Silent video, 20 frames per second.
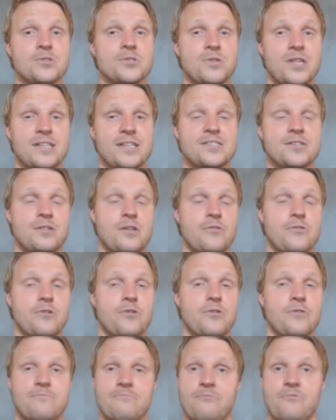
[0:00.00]
So that's
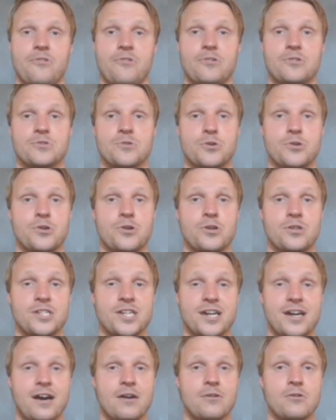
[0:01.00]
another fun squad you can
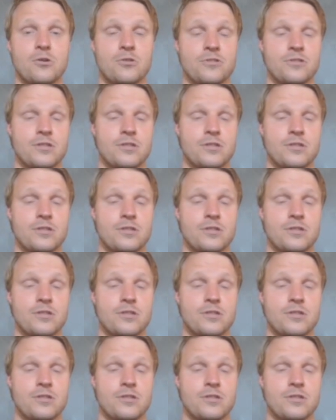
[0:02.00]
check out